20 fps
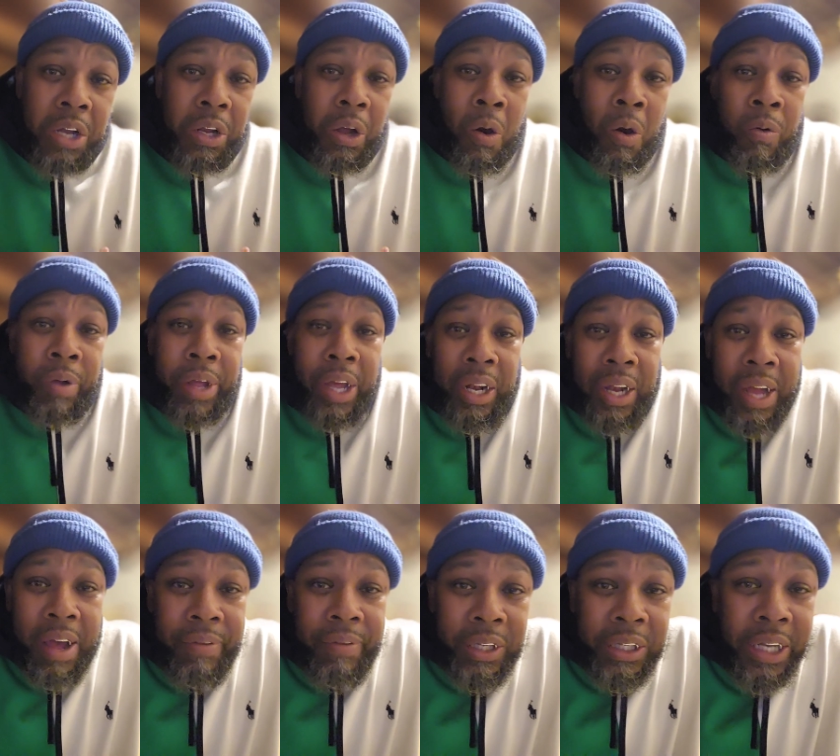The only
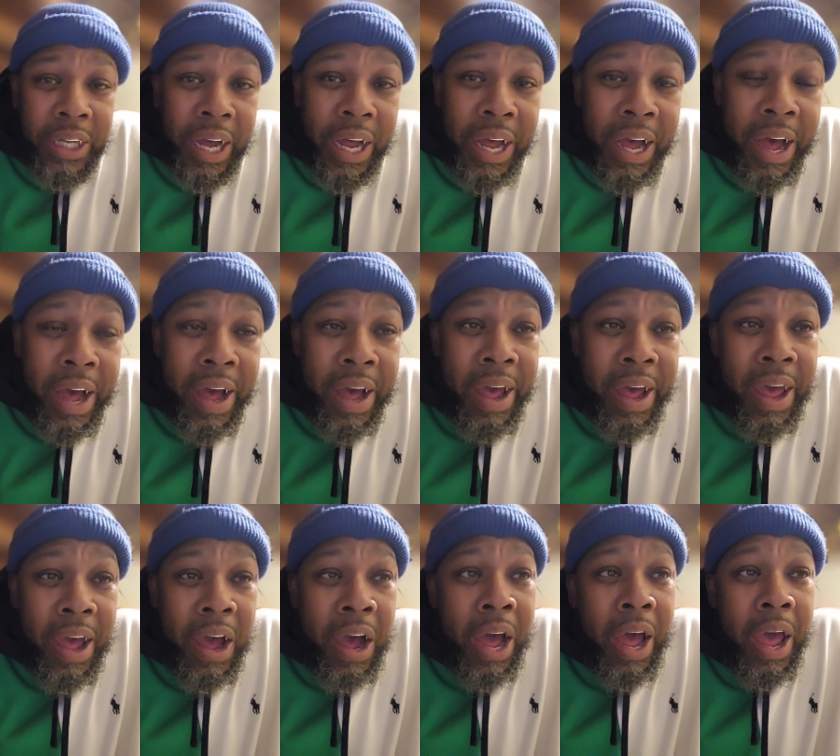11s that
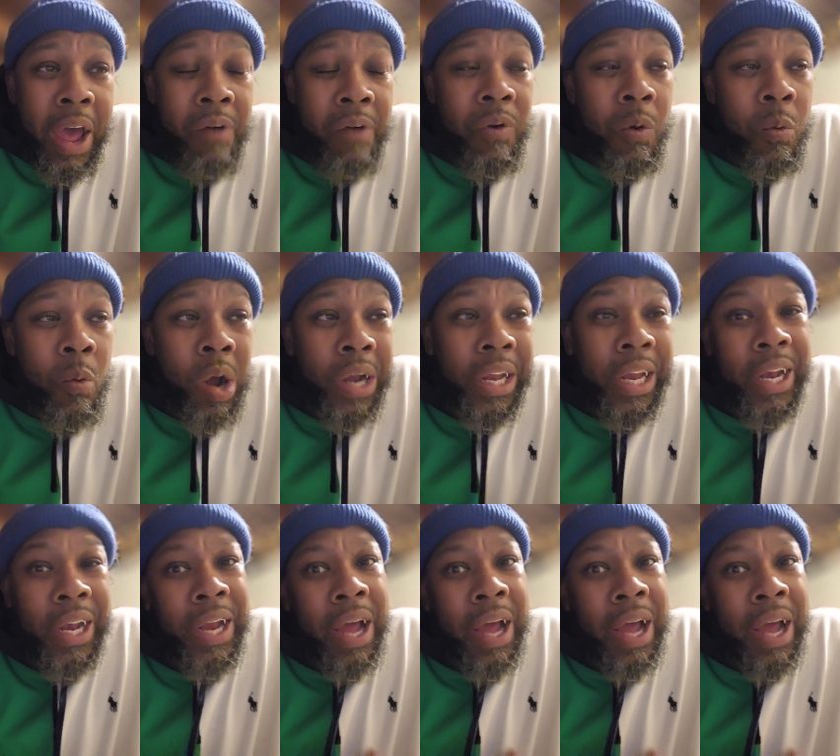I ever wanted,